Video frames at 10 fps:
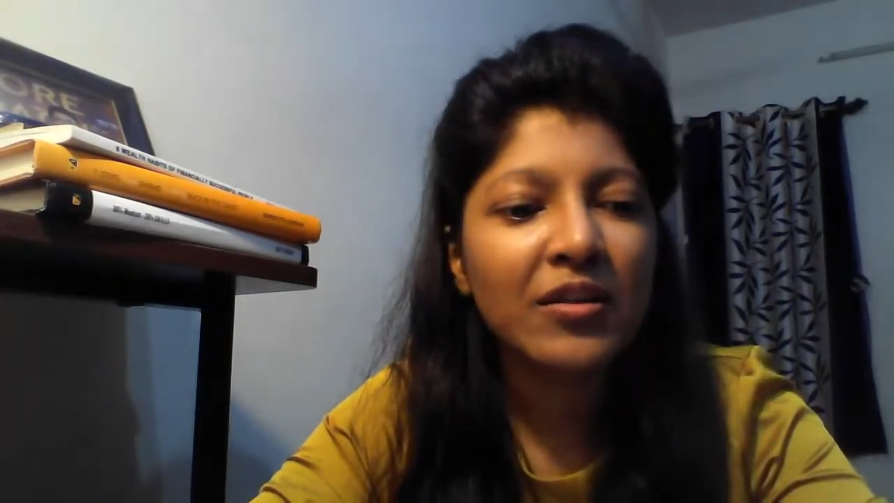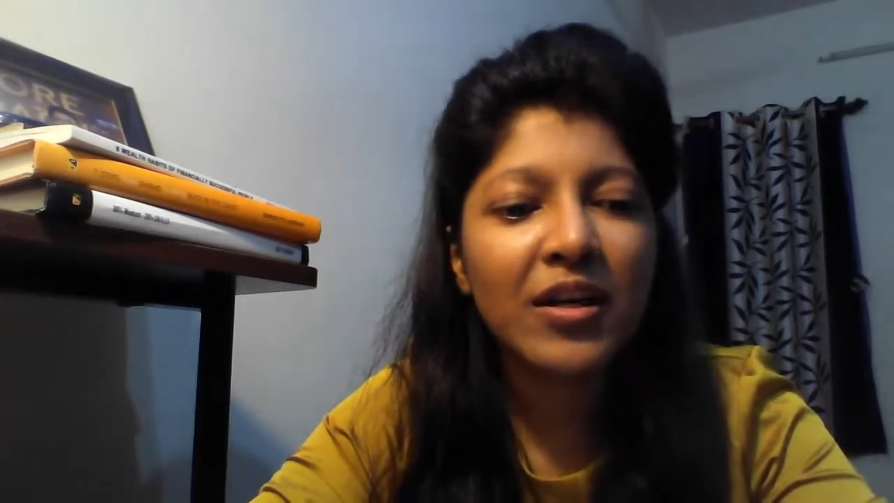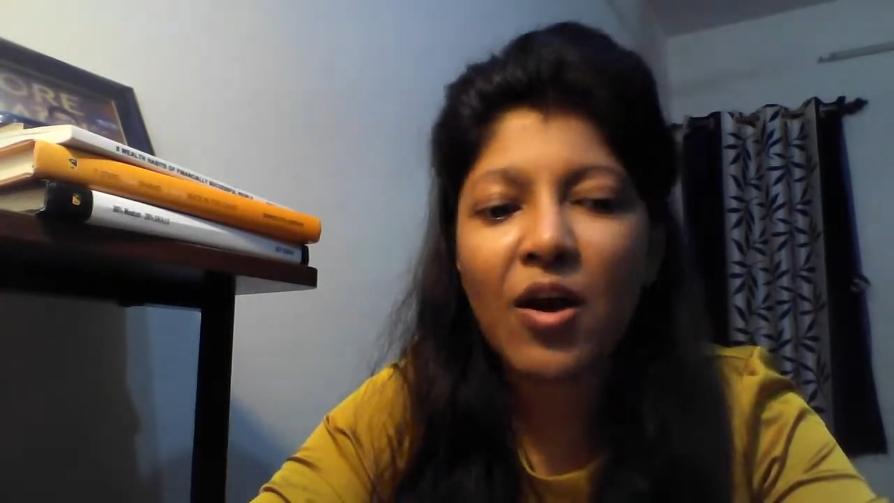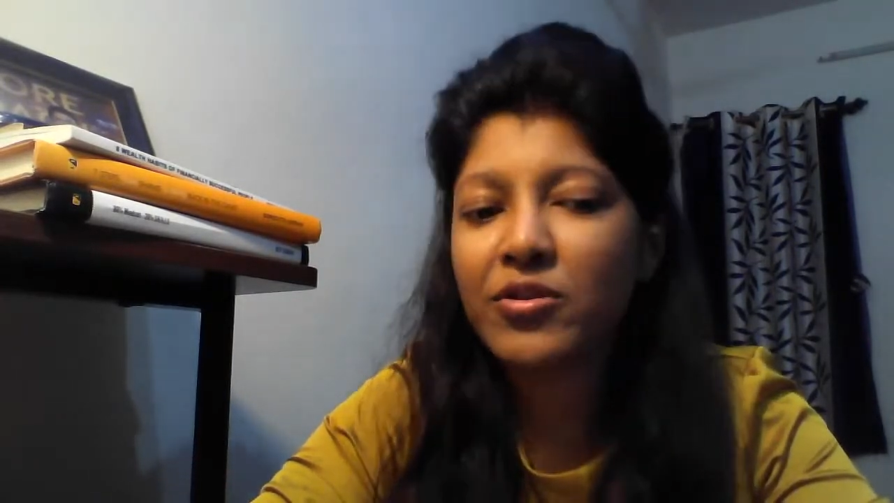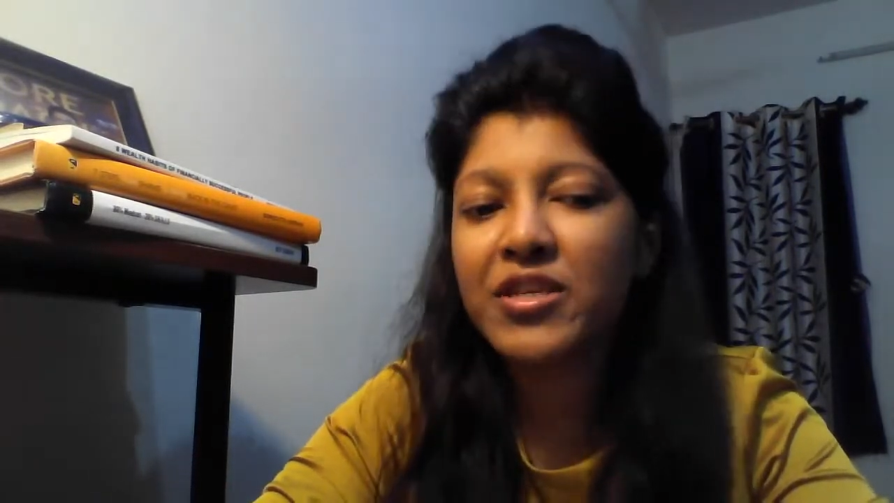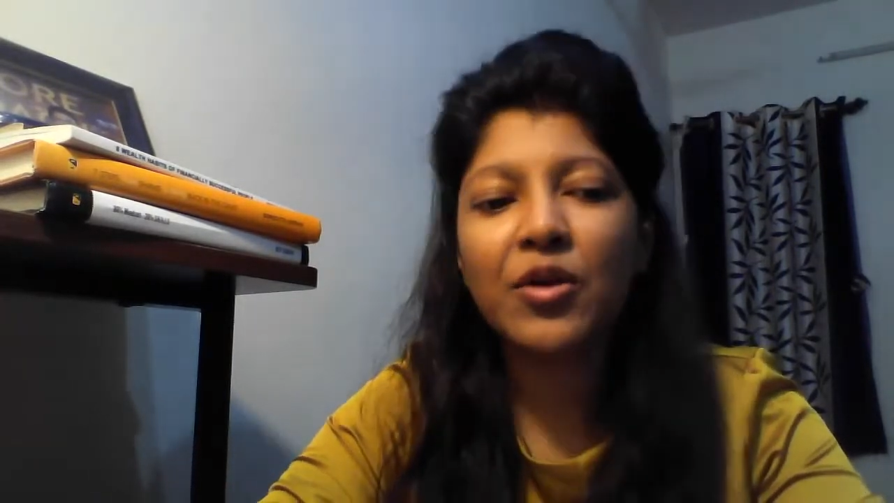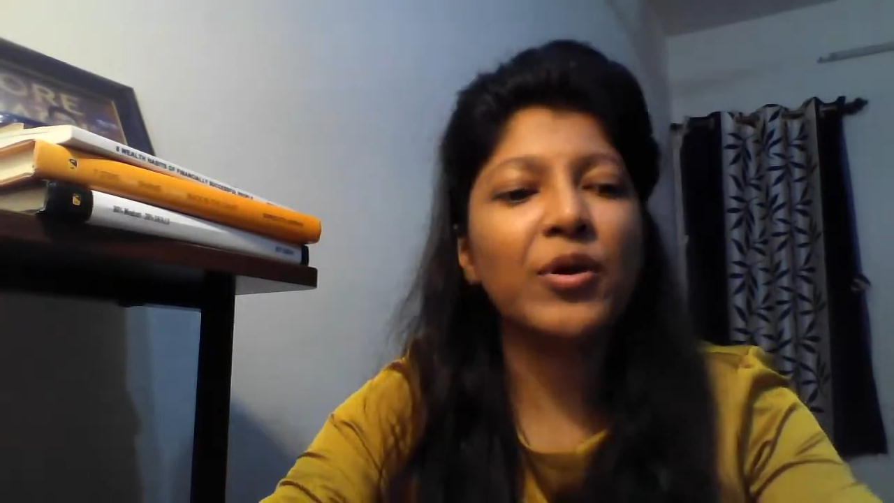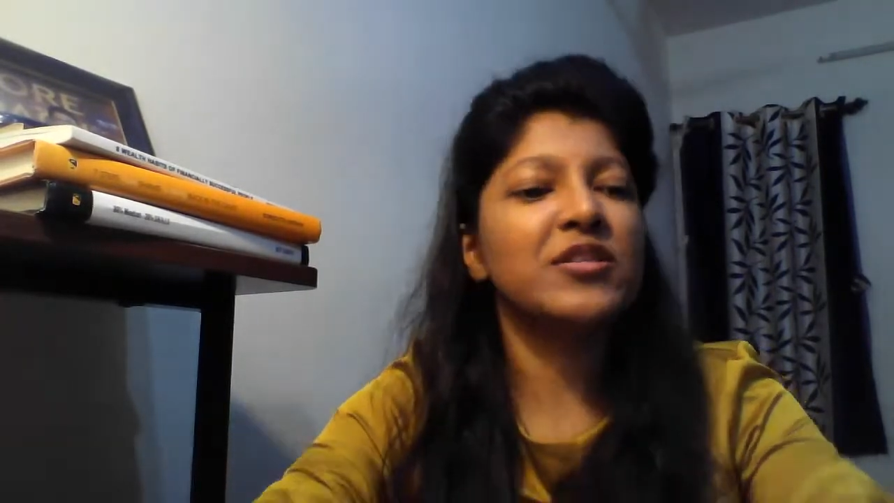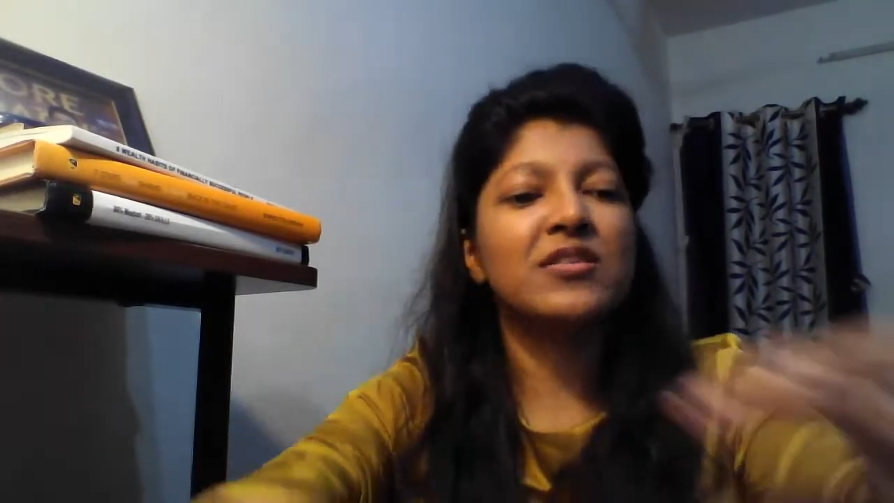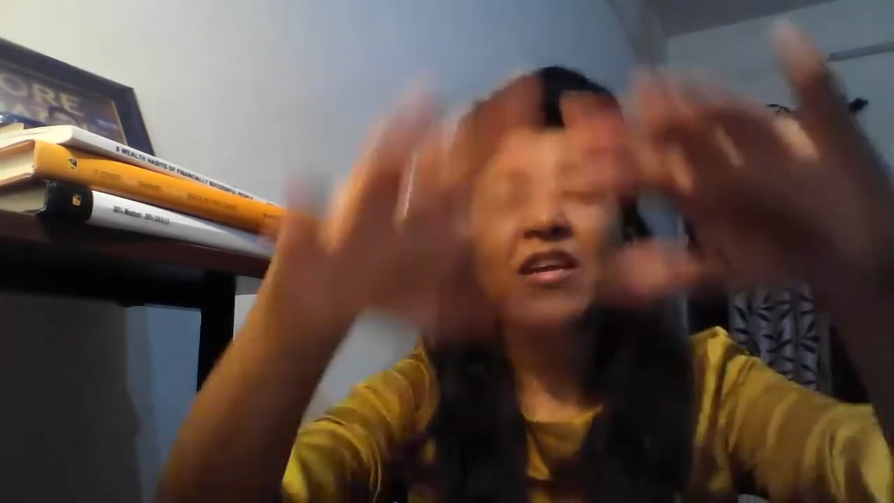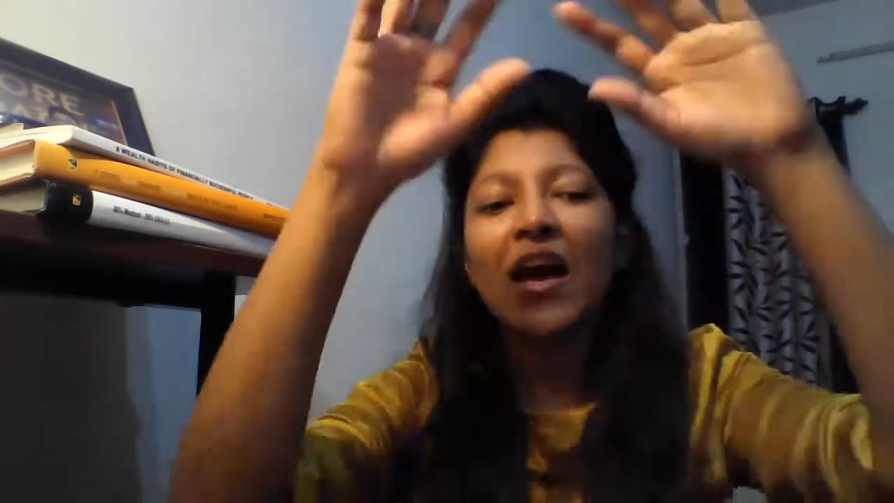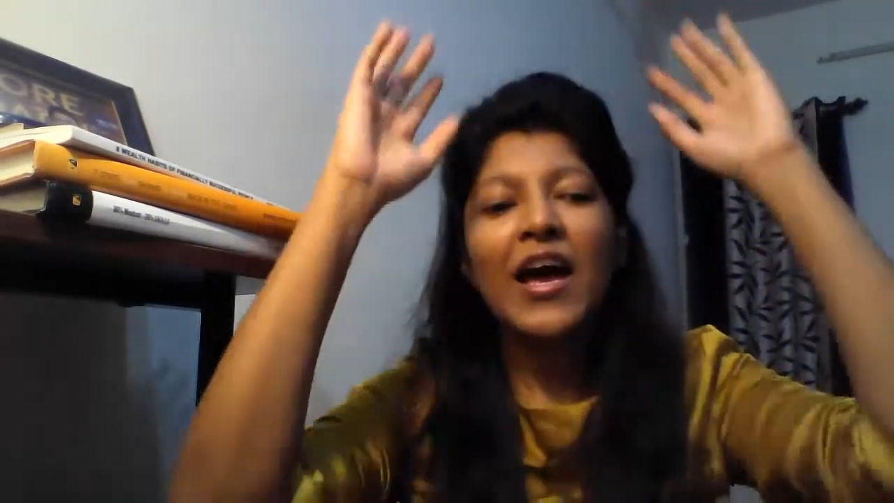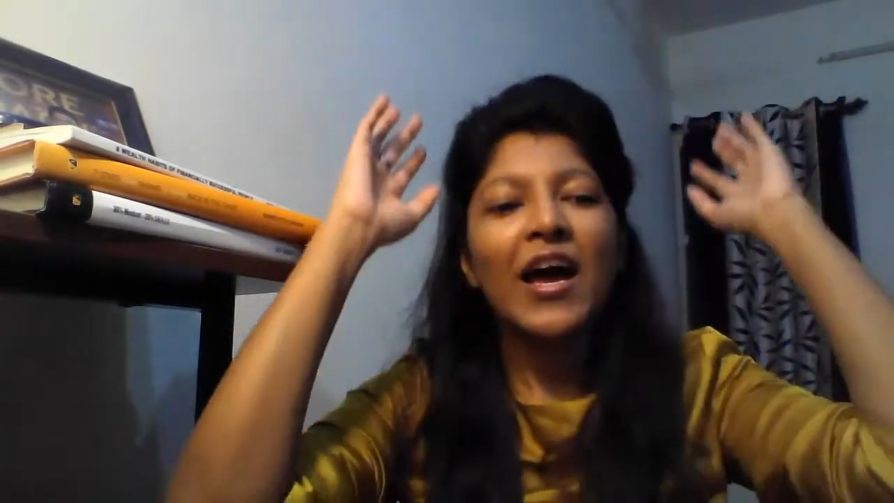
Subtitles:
the consequences?